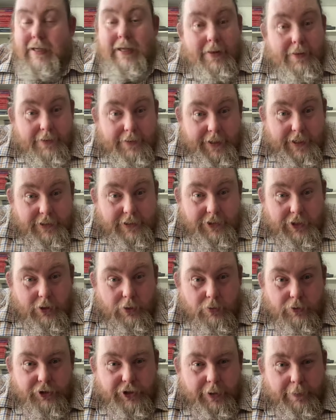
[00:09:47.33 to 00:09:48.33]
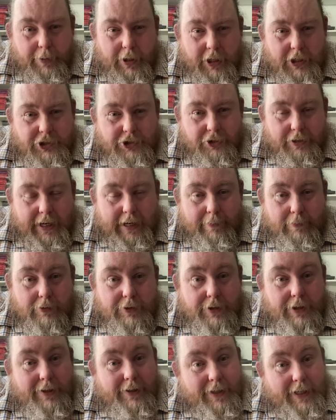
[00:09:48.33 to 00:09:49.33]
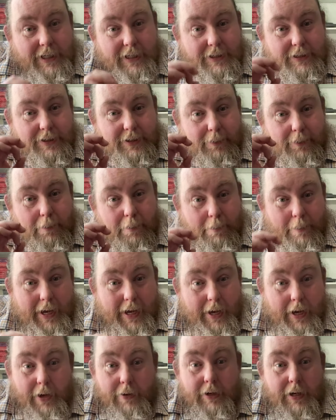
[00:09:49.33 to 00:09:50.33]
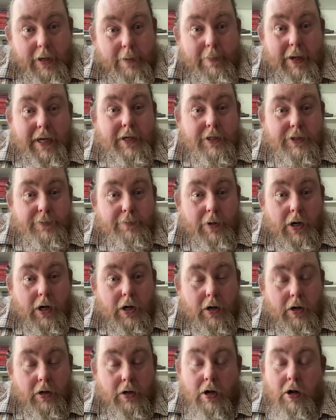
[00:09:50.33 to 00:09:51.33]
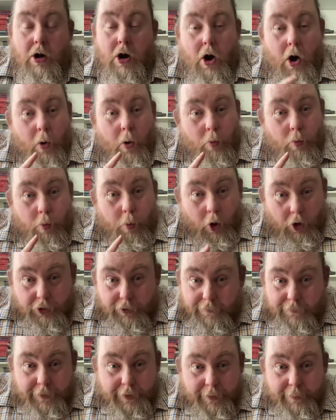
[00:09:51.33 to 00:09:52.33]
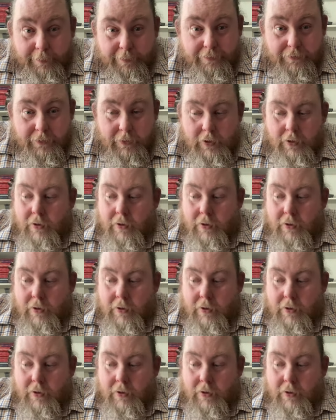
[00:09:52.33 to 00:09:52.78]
these are also by John Hamilton. These bear only a maker's mark on one of them.